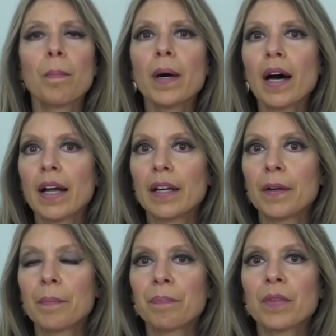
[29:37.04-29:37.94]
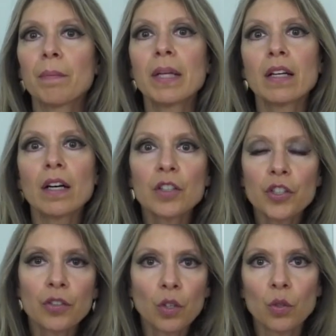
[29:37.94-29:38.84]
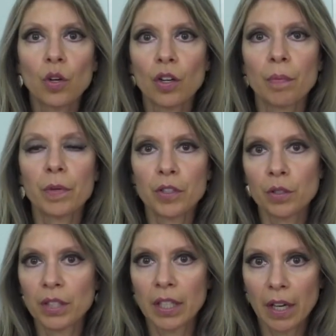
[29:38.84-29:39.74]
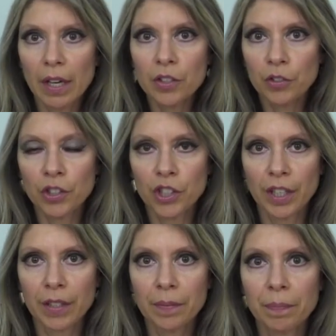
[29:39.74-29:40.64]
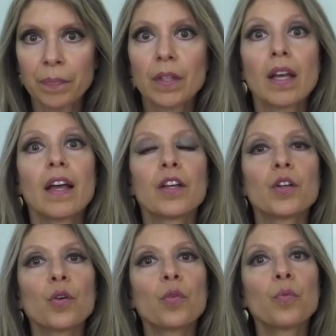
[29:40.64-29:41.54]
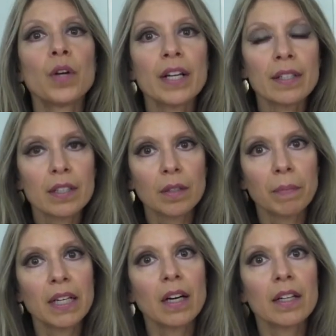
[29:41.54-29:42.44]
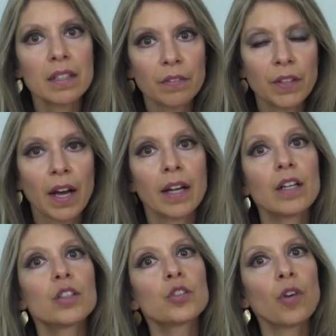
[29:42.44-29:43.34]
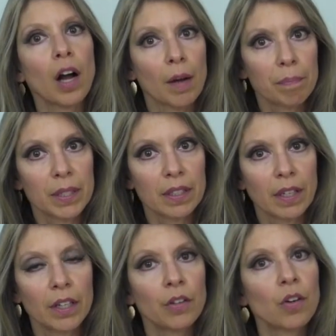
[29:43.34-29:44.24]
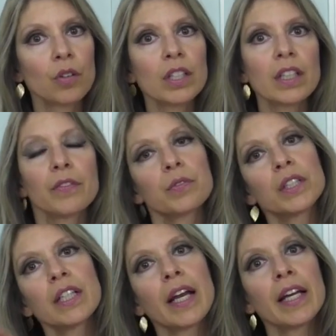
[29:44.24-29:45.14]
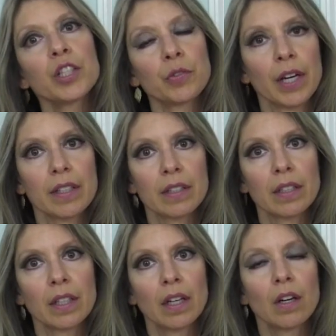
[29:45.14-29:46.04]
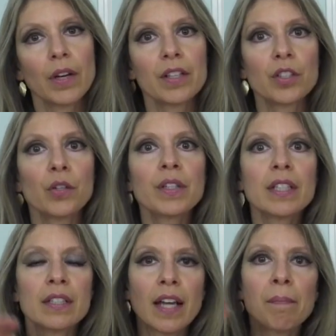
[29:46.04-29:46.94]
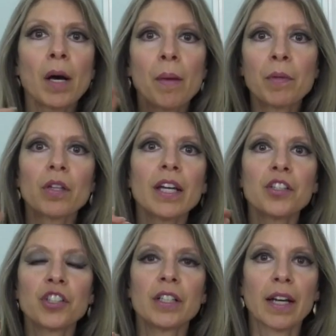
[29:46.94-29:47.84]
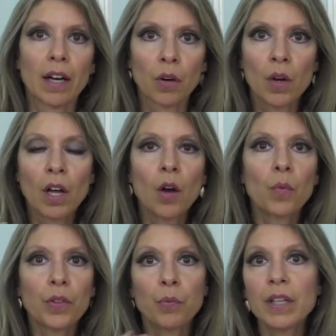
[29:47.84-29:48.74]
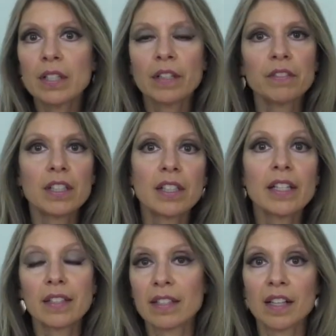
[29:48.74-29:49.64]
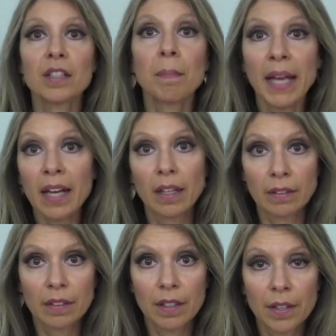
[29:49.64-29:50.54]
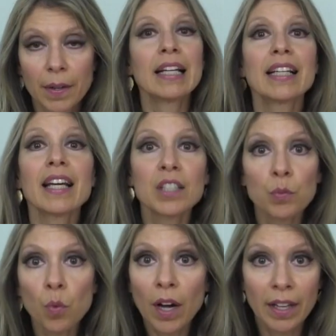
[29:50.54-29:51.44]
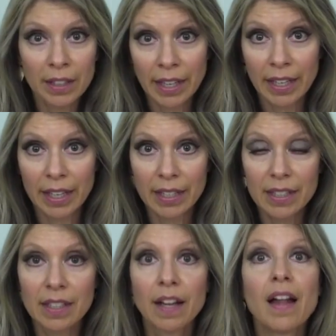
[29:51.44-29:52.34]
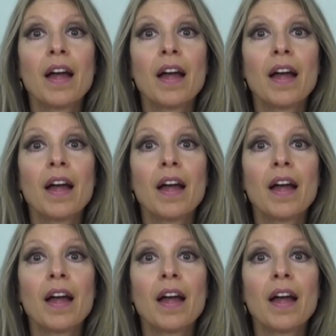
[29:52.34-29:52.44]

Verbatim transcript: But because you're no longer producing estrogen, your risk because of that drops and you're only left with the age risk. Okay, so you're in the same population now with risk of diseases as a man. And guess what, ladies?